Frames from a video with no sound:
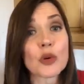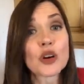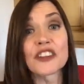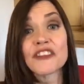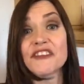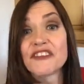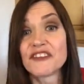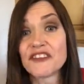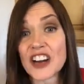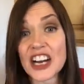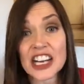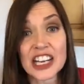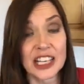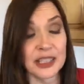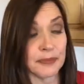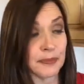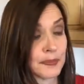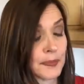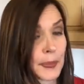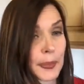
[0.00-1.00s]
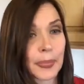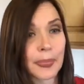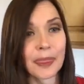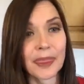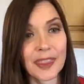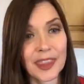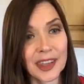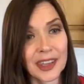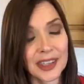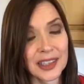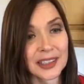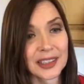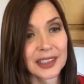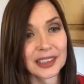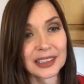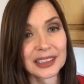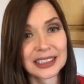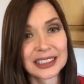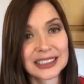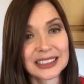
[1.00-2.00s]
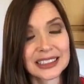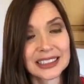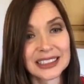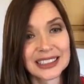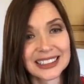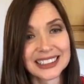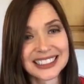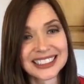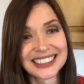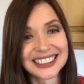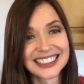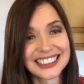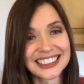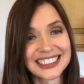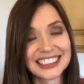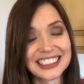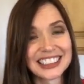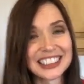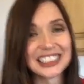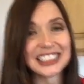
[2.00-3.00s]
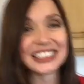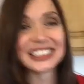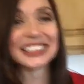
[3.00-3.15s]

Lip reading: 2 fast dishes. Did you just join us, Brandy? Because we